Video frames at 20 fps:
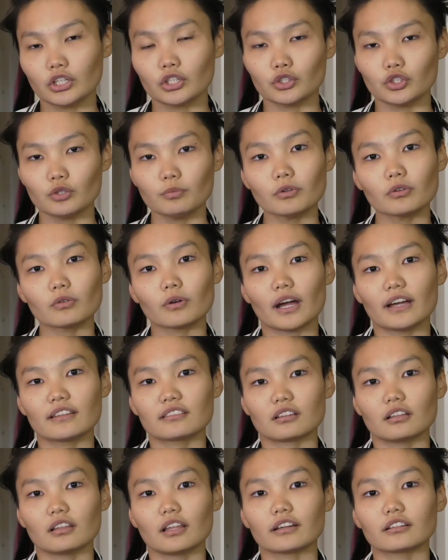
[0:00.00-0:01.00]
"Human
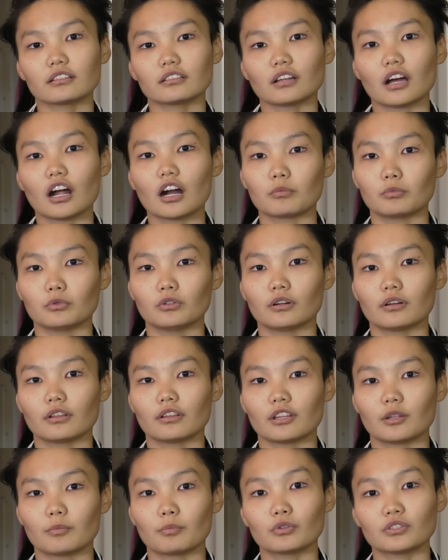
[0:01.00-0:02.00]
rights are like an armor.
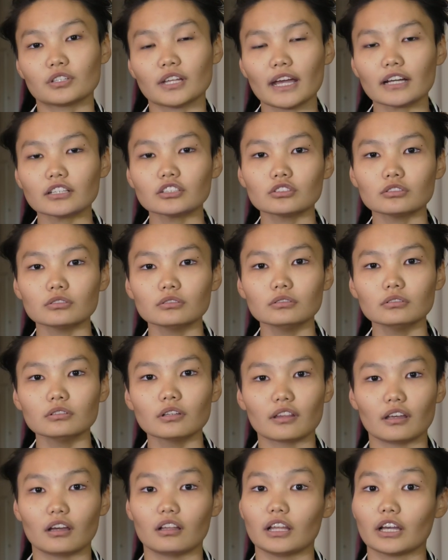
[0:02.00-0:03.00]
They protect you,
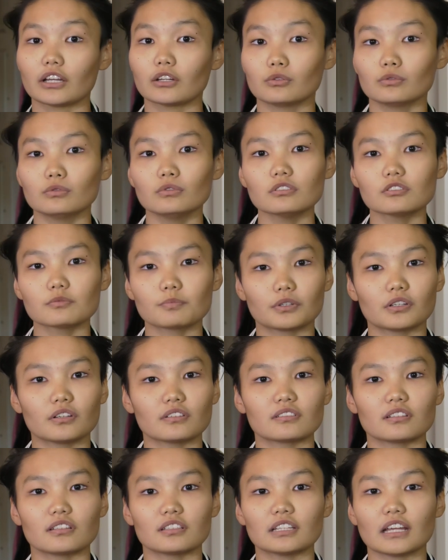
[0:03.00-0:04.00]
they are like rules
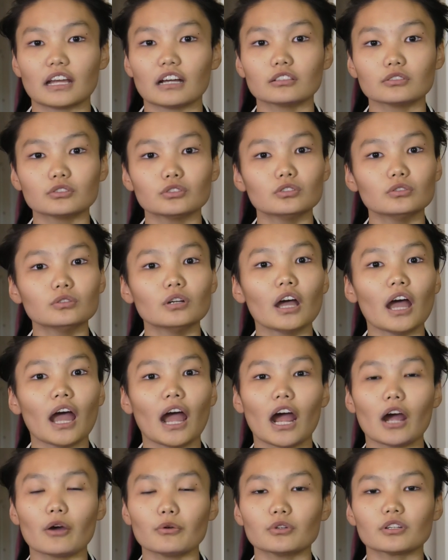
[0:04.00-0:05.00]
because they tell you
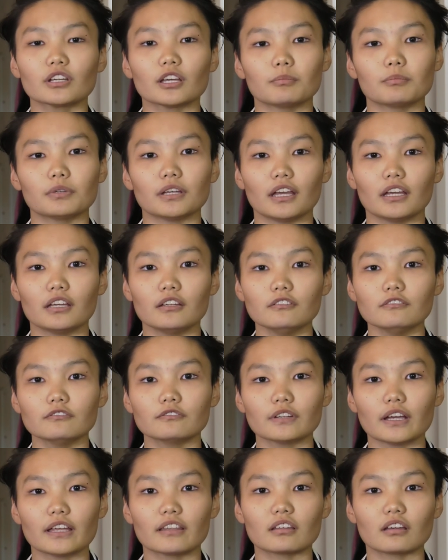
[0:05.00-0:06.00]
how you can behave,
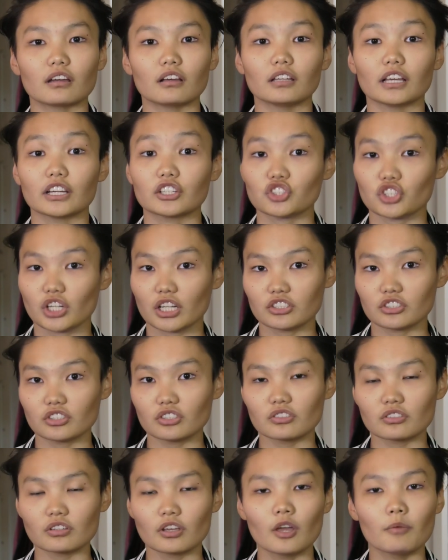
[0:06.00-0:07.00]
and they are like
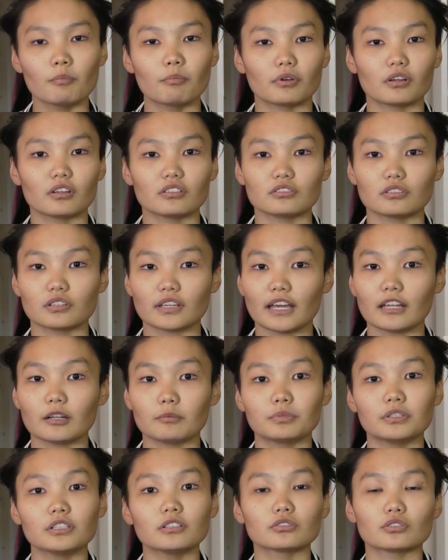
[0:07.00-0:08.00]
judges because you can
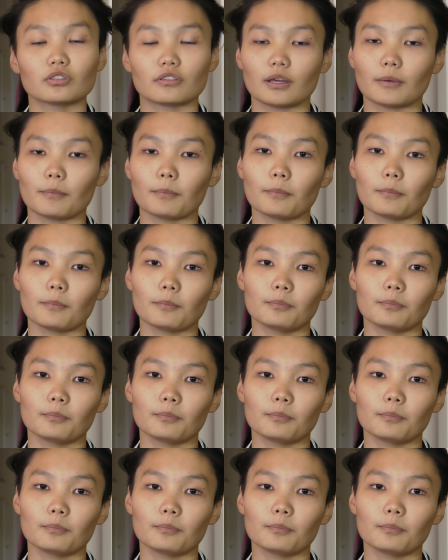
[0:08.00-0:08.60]
appeal to them.